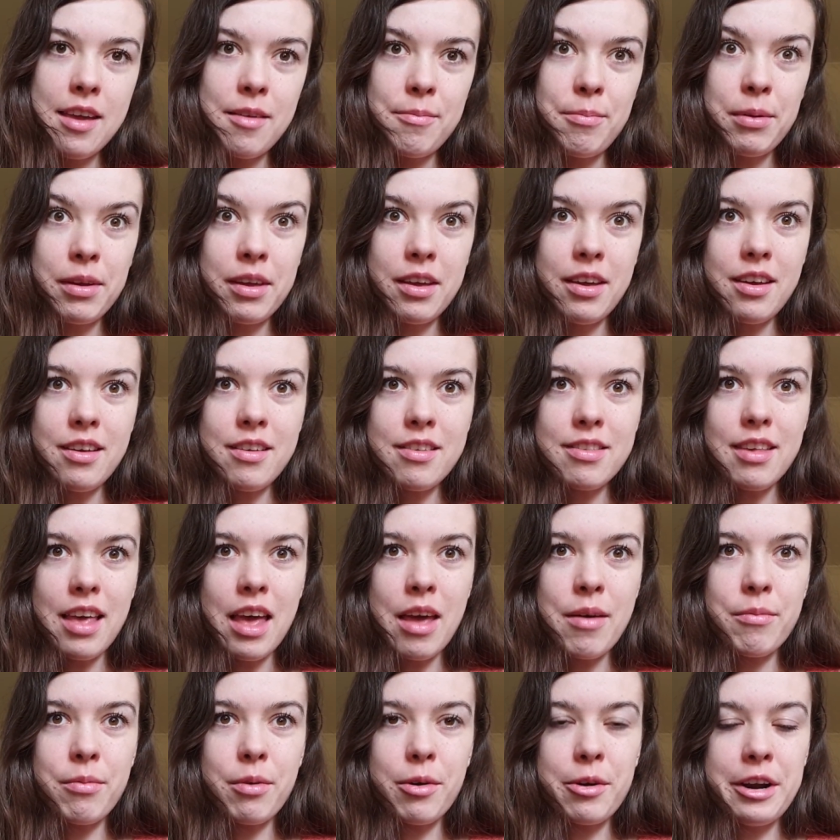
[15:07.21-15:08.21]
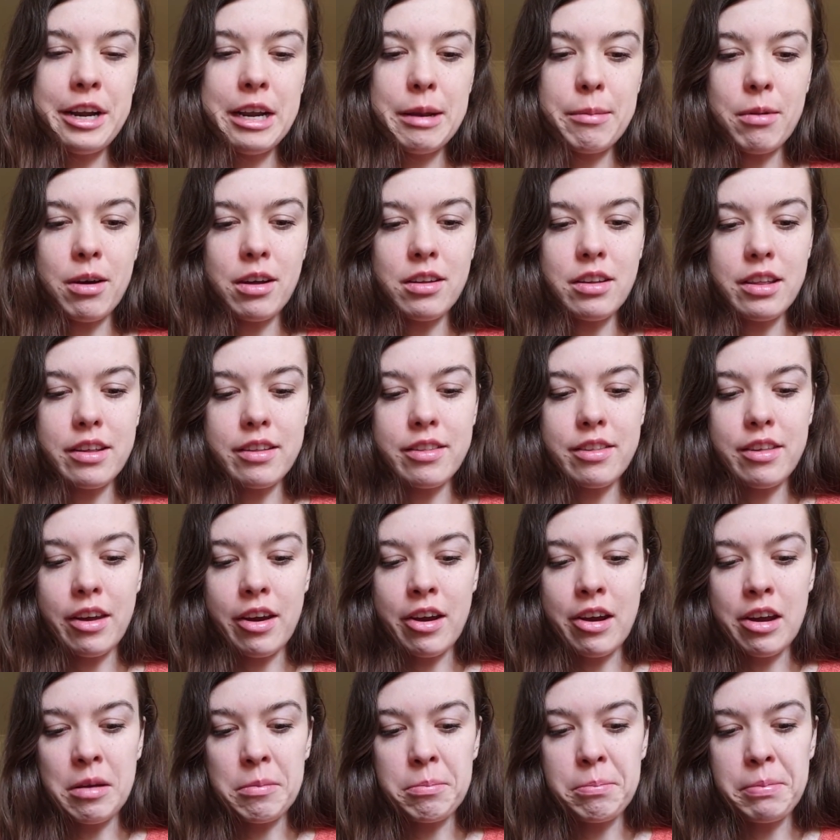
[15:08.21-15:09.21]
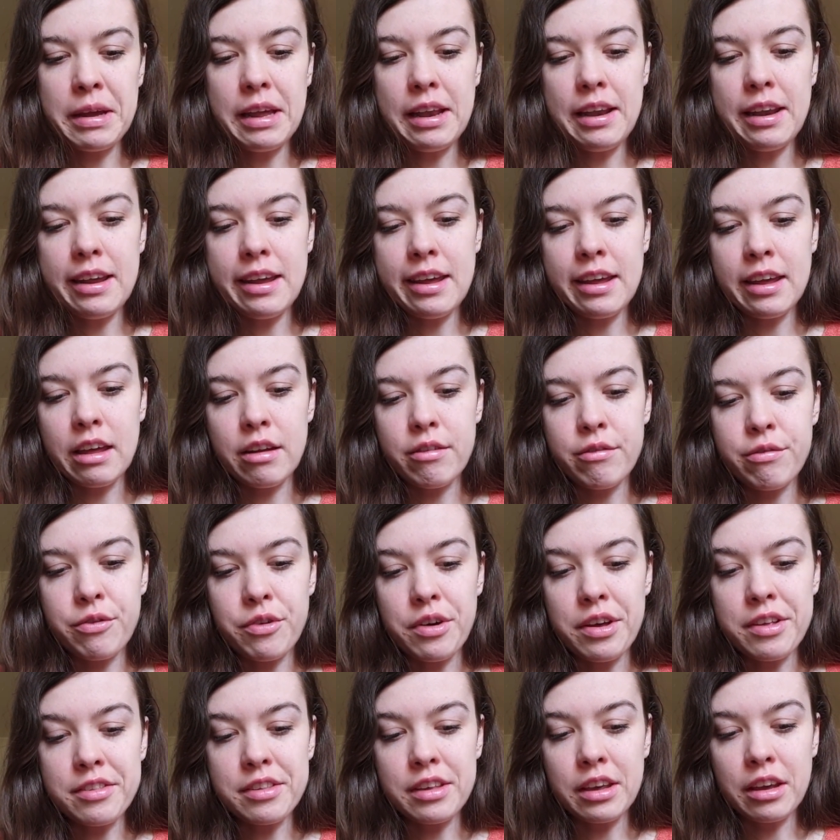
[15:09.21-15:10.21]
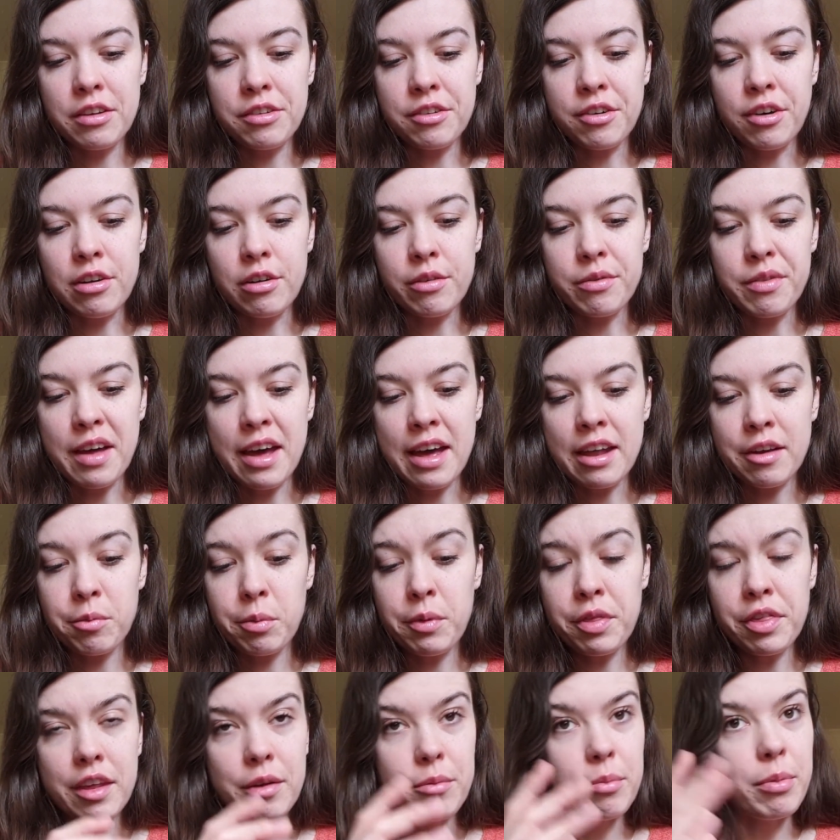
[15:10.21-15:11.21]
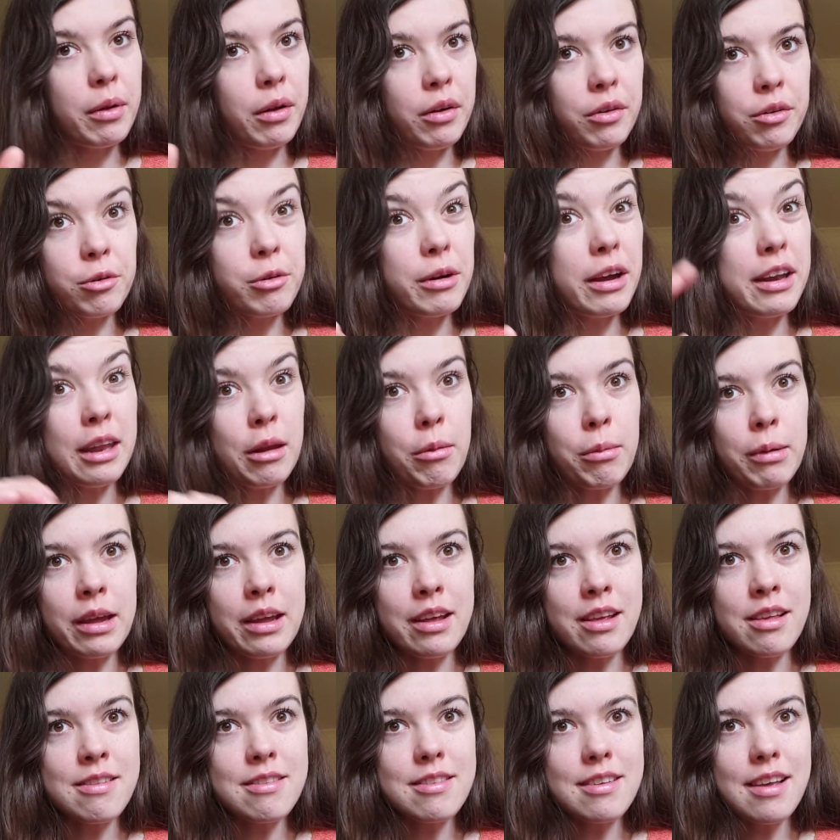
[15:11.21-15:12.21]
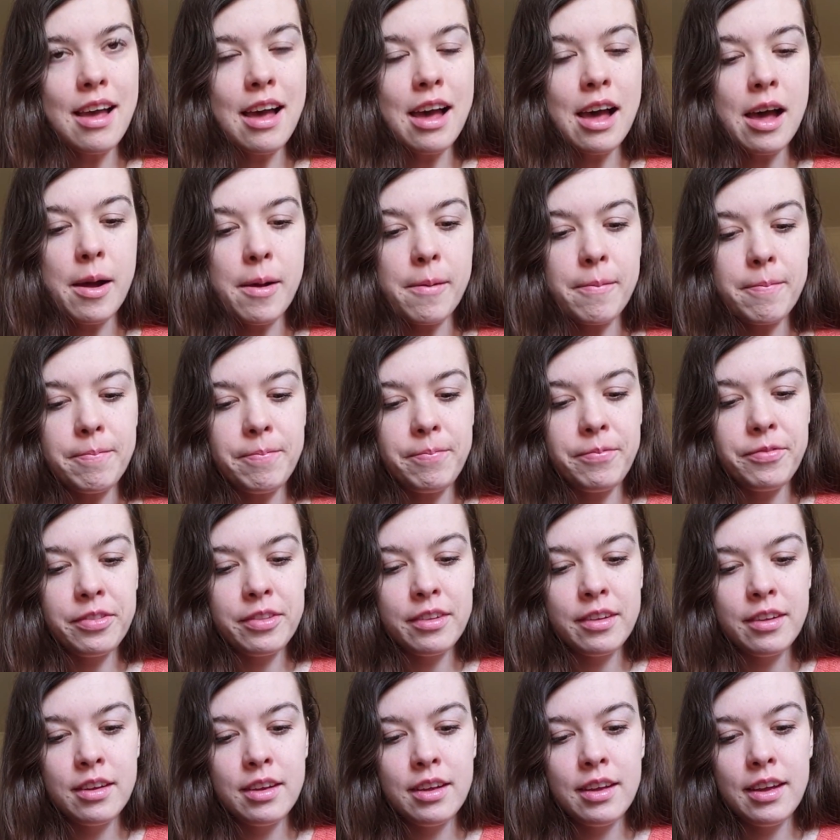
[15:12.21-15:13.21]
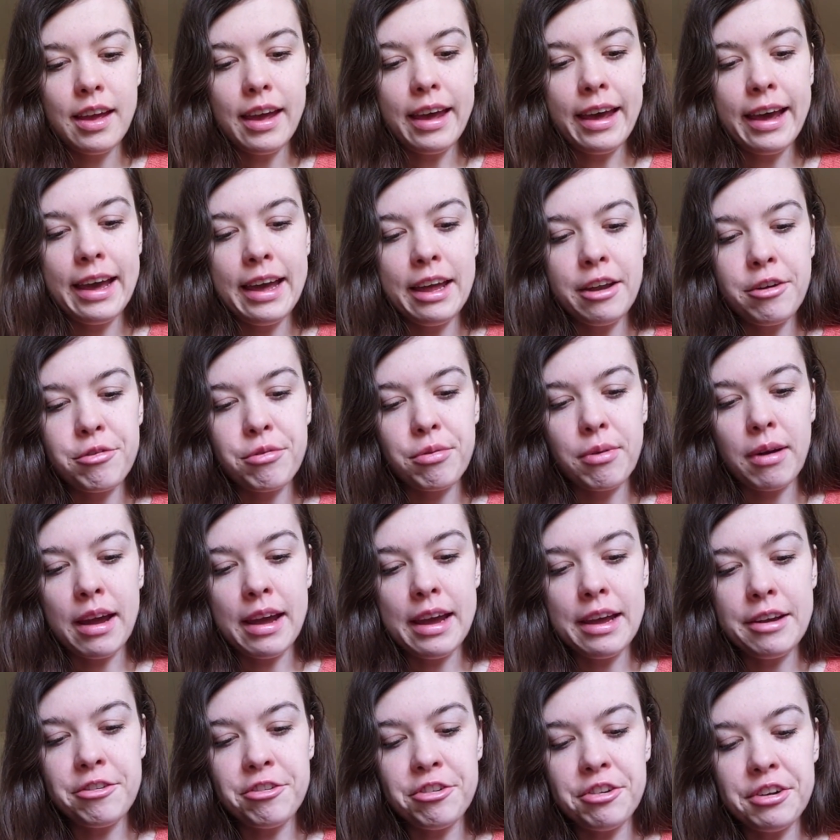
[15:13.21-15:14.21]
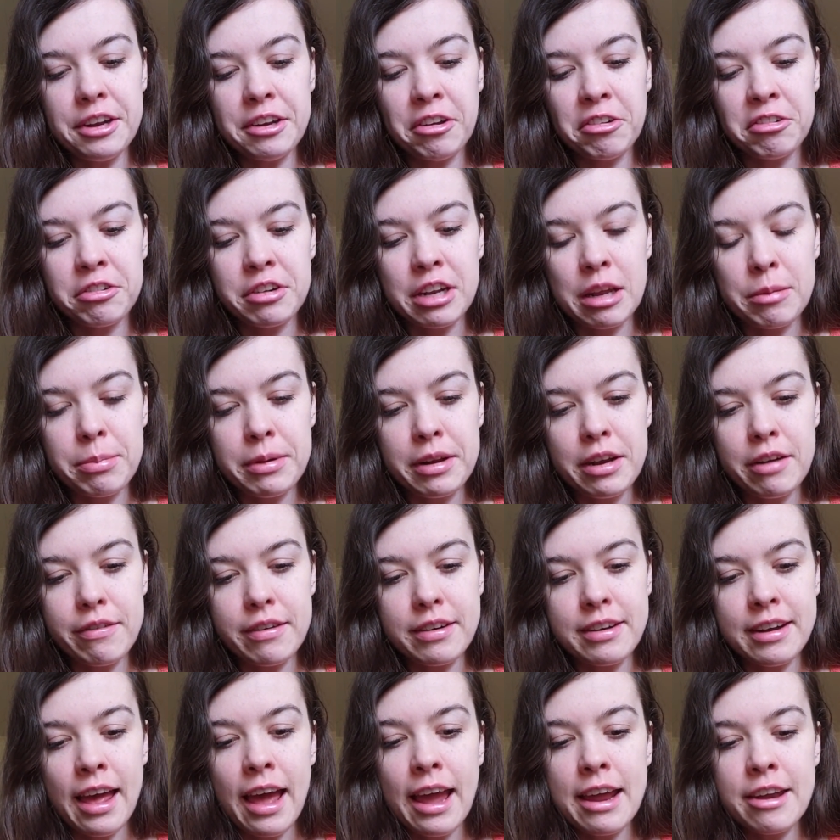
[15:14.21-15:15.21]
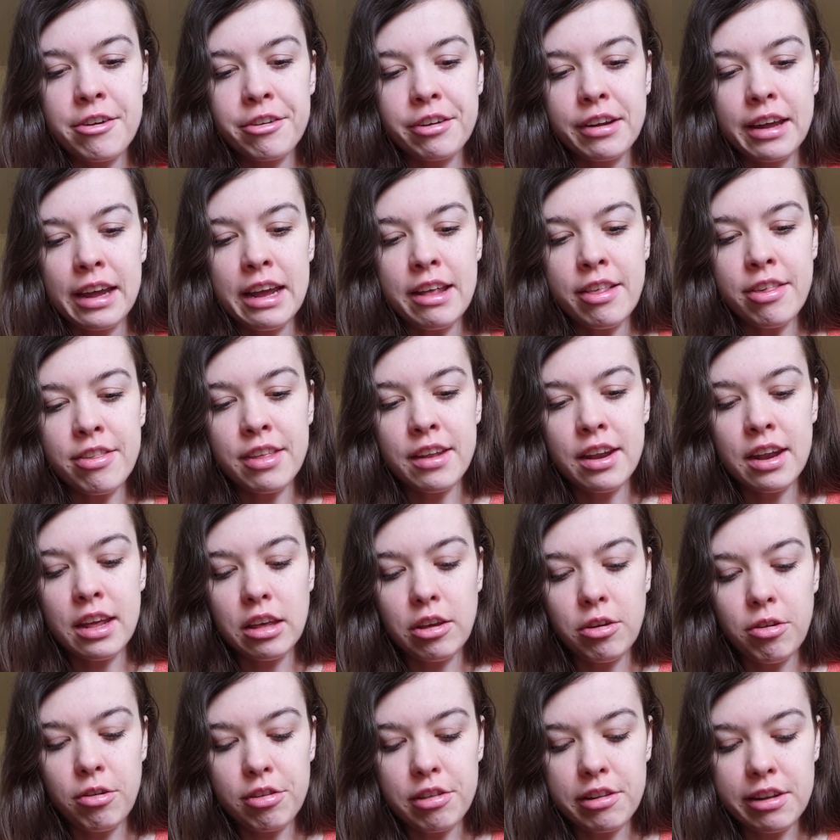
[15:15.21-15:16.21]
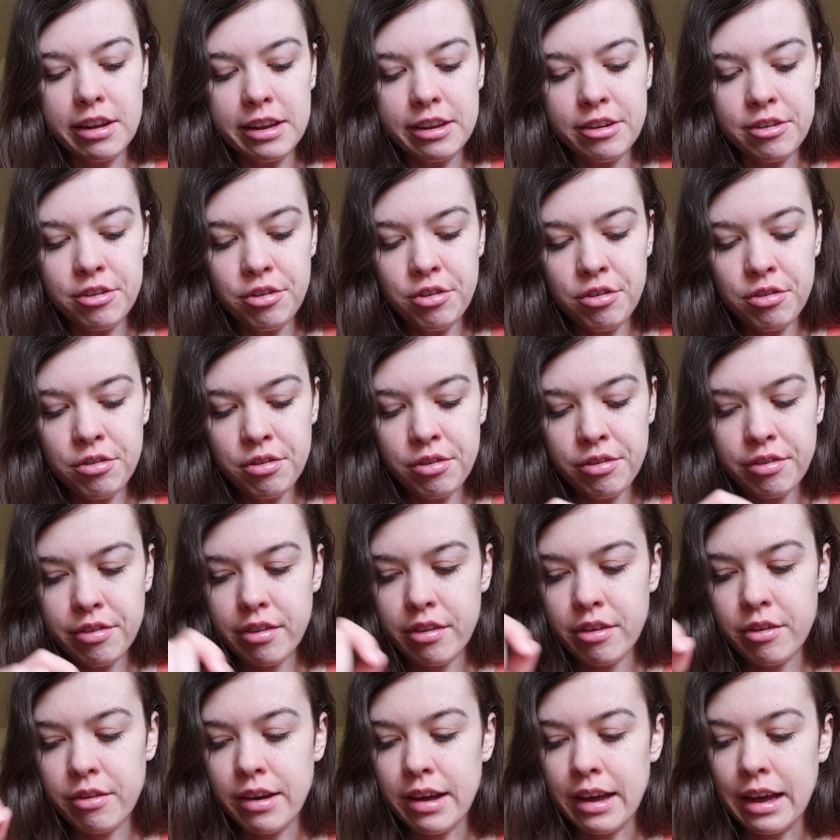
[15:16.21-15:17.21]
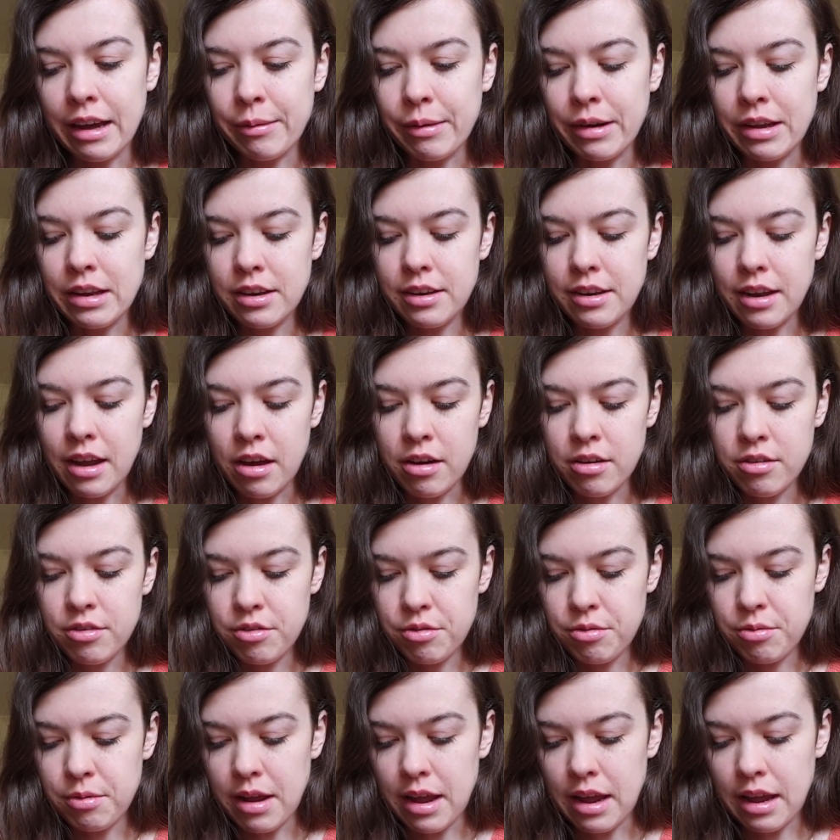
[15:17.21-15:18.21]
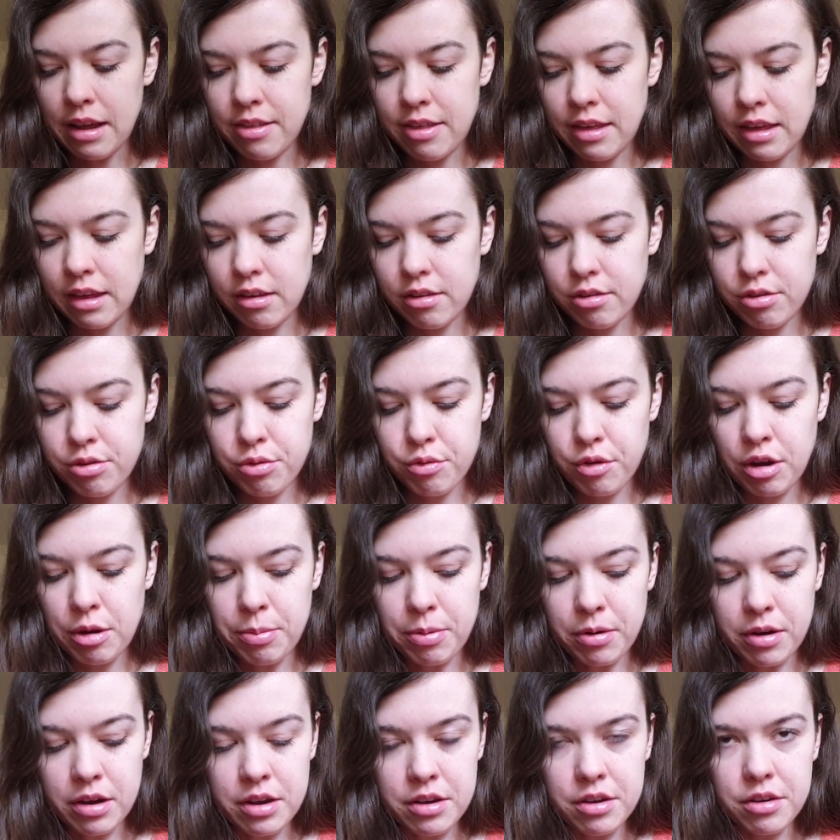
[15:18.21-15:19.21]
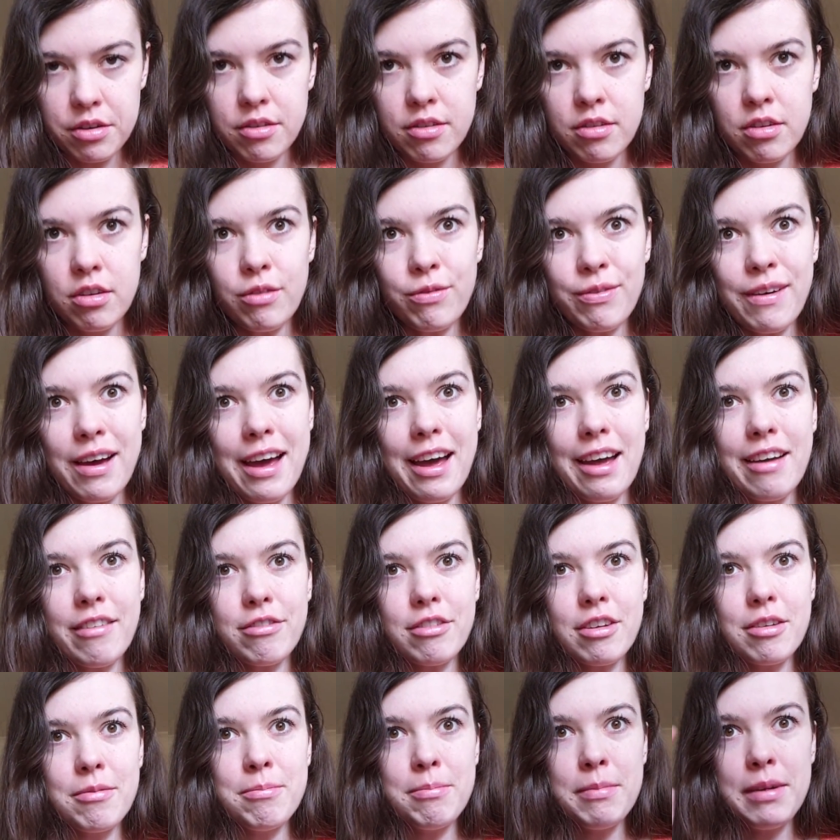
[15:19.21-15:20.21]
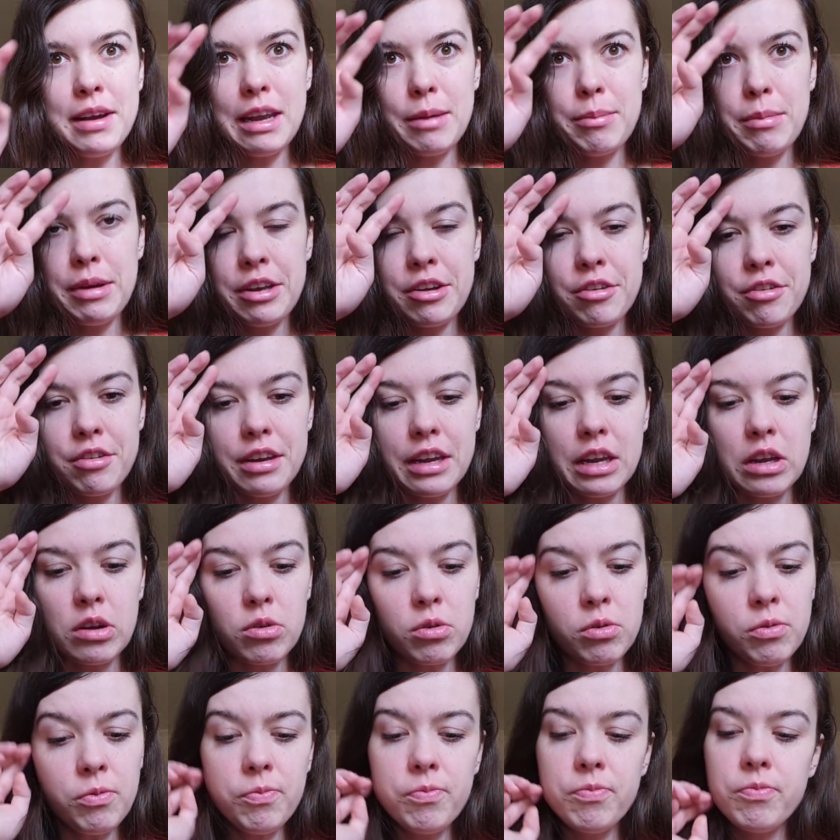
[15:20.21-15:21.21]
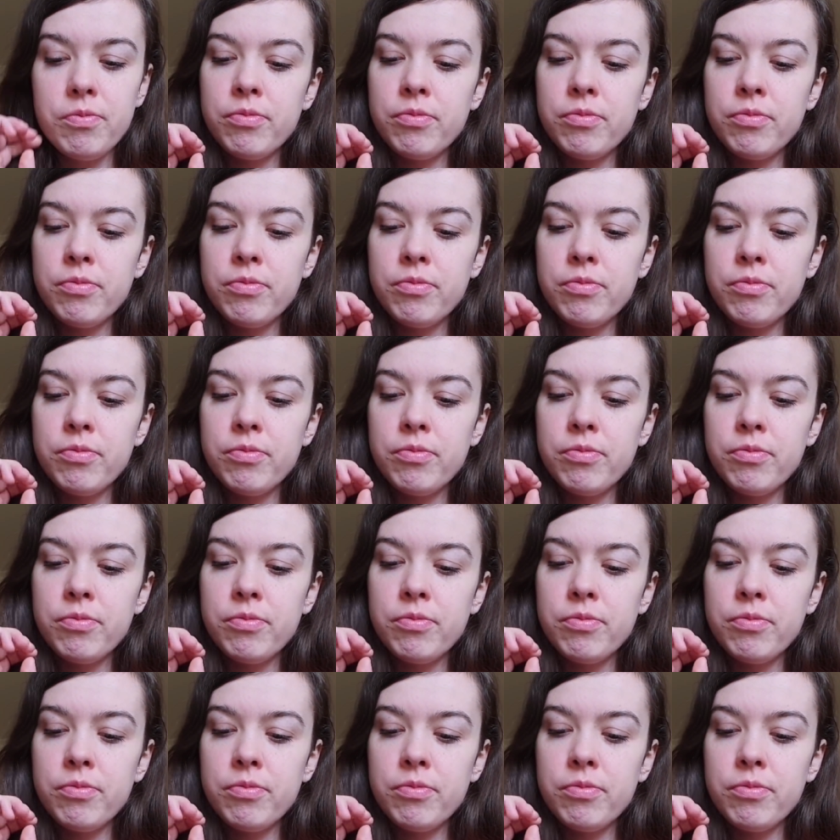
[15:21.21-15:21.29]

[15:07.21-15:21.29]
Because I'm worried about this yarn pilling and fuzzing and all of that, which it will do anyways. I tried to knit it on a bit of a tighter gauge than I usually do, so I went down to I think 3.25 millimeter needle.